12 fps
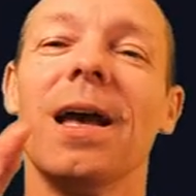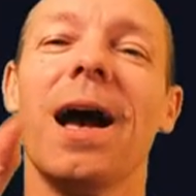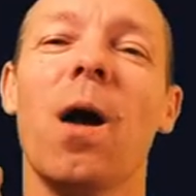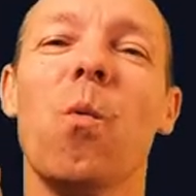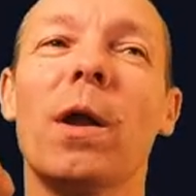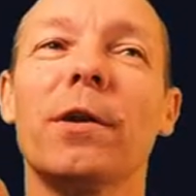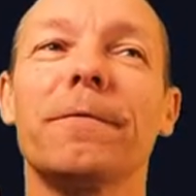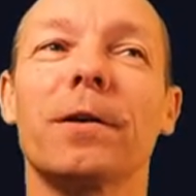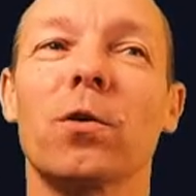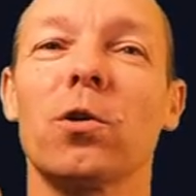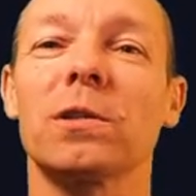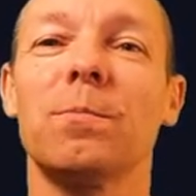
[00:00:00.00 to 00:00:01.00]
I wonder if
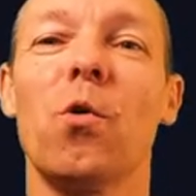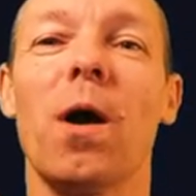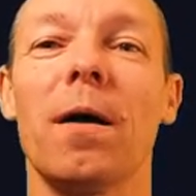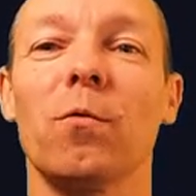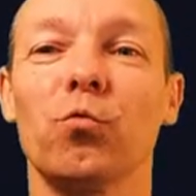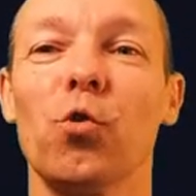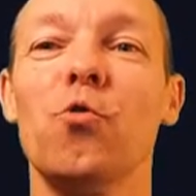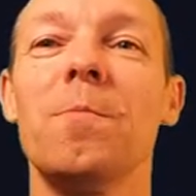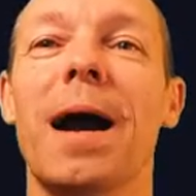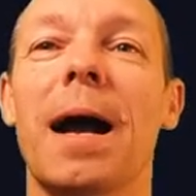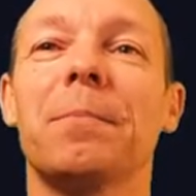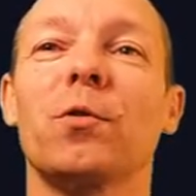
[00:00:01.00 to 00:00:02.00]
it costs more
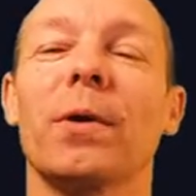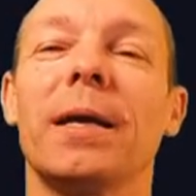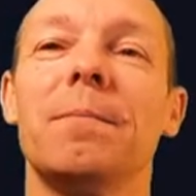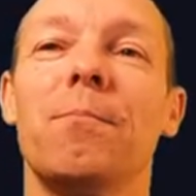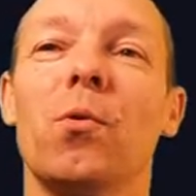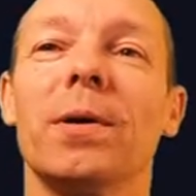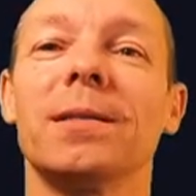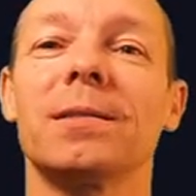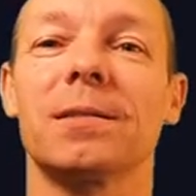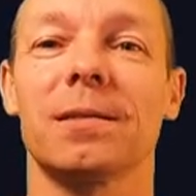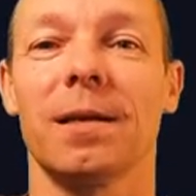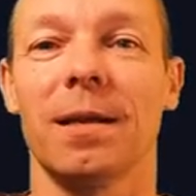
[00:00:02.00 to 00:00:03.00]
room upgrade
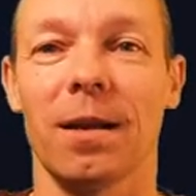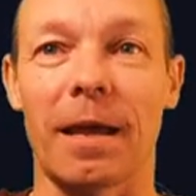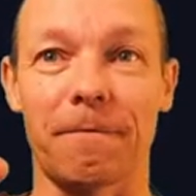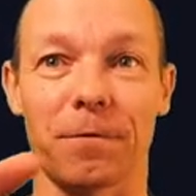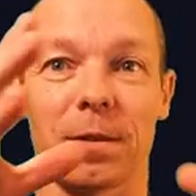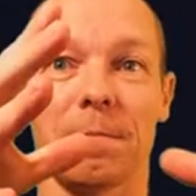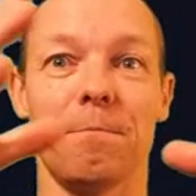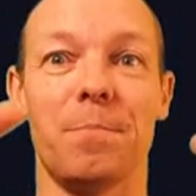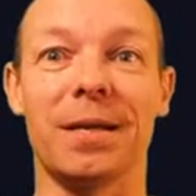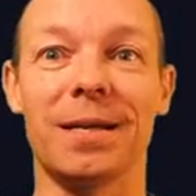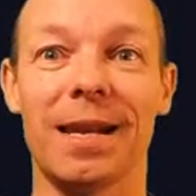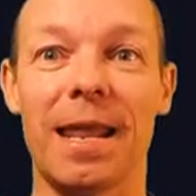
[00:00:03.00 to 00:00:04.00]
points, like for the
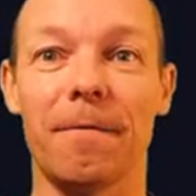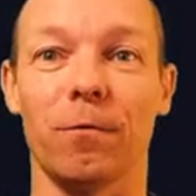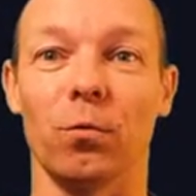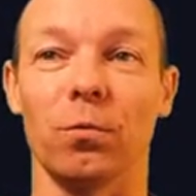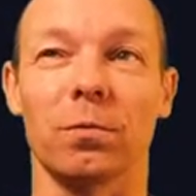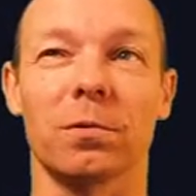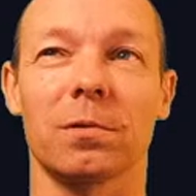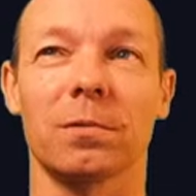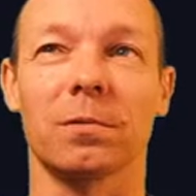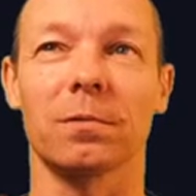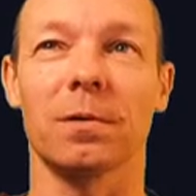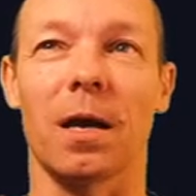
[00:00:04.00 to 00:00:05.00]
bigger
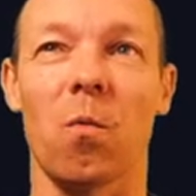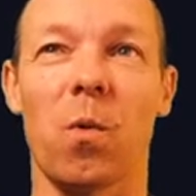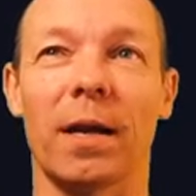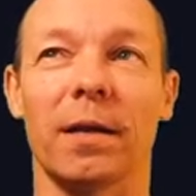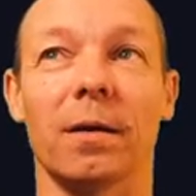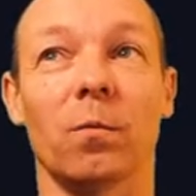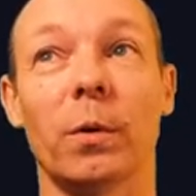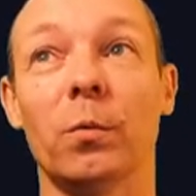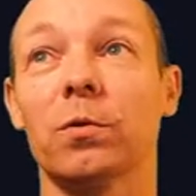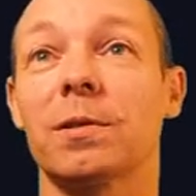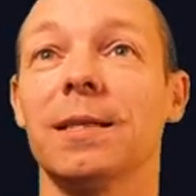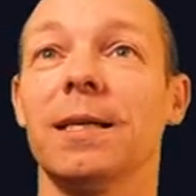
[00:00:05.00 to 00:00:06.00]
levels. I wonder. We
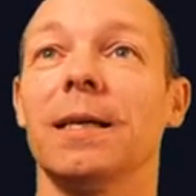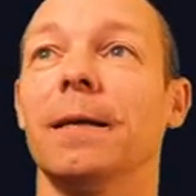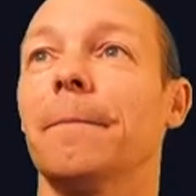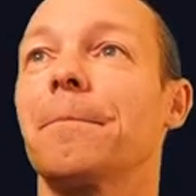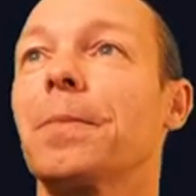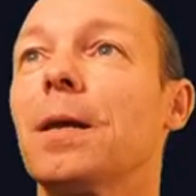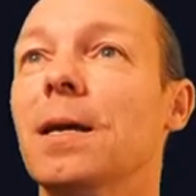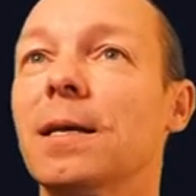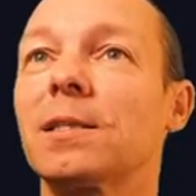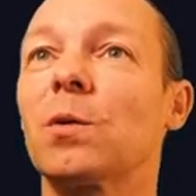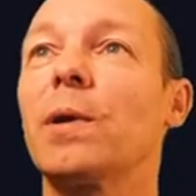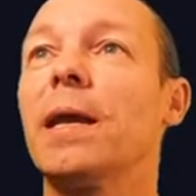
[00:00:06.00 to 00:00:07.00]
will see.
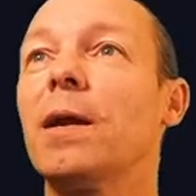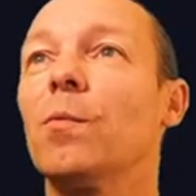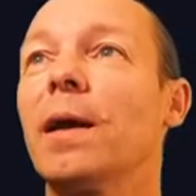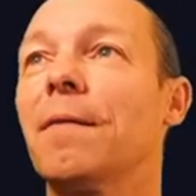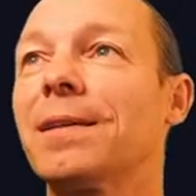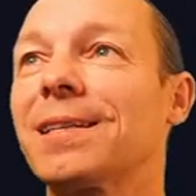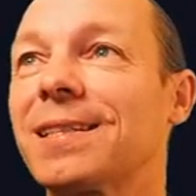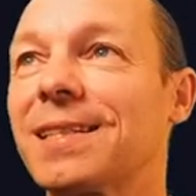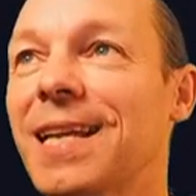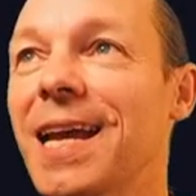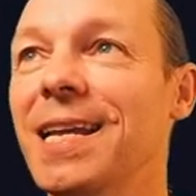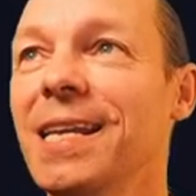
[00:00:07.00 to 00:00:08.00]
So here we have the
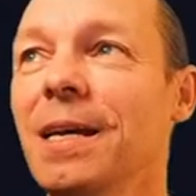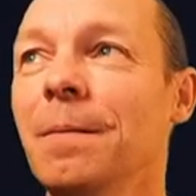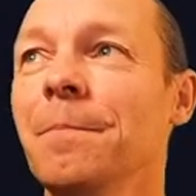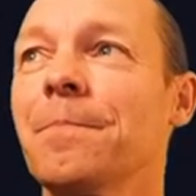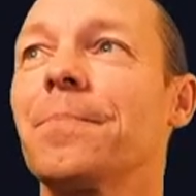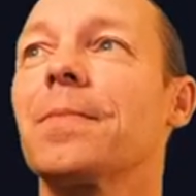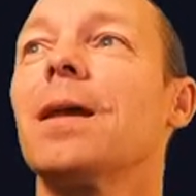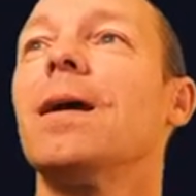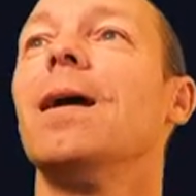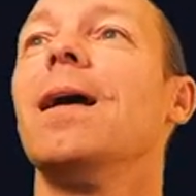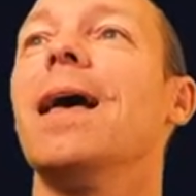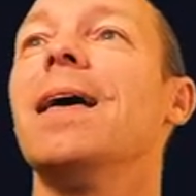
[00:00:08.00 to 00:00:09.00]
stadium,
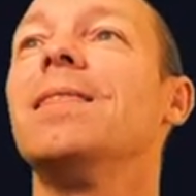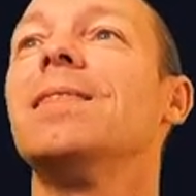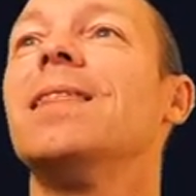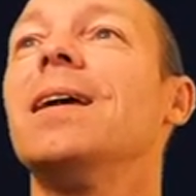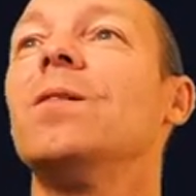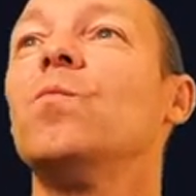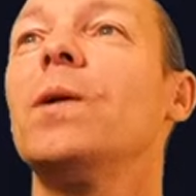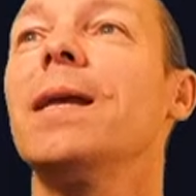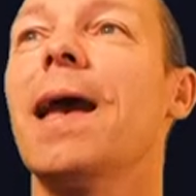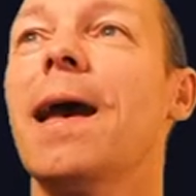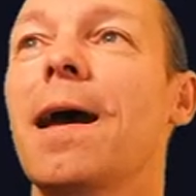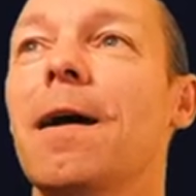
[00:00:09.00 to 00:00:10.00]
and then we
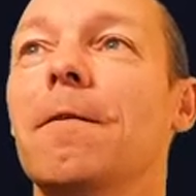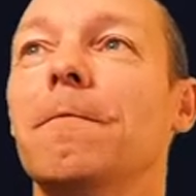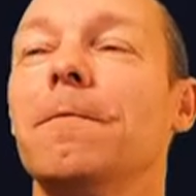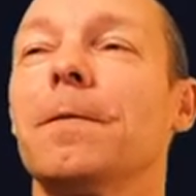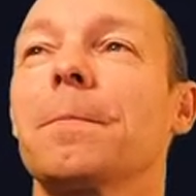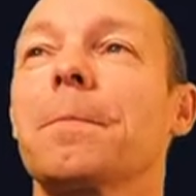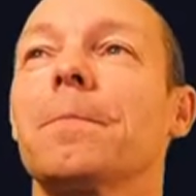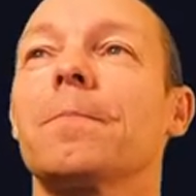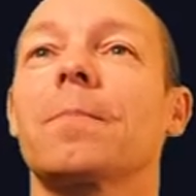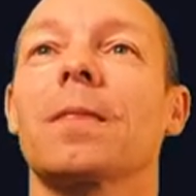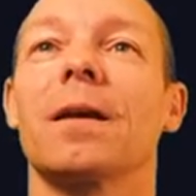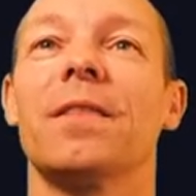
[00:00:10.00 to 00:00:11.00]
have
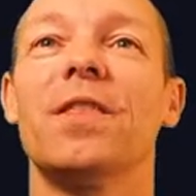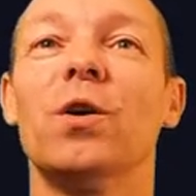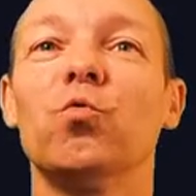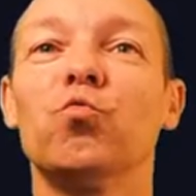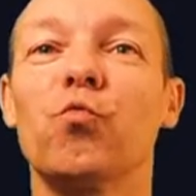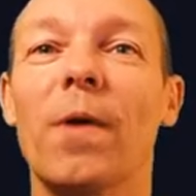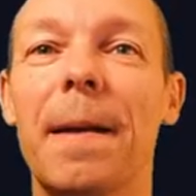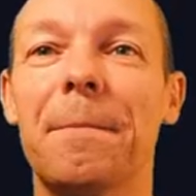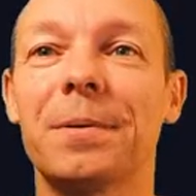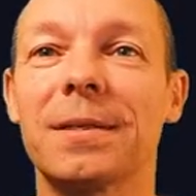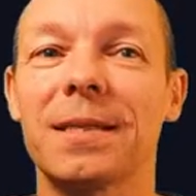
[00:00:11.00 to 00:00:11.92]
the rep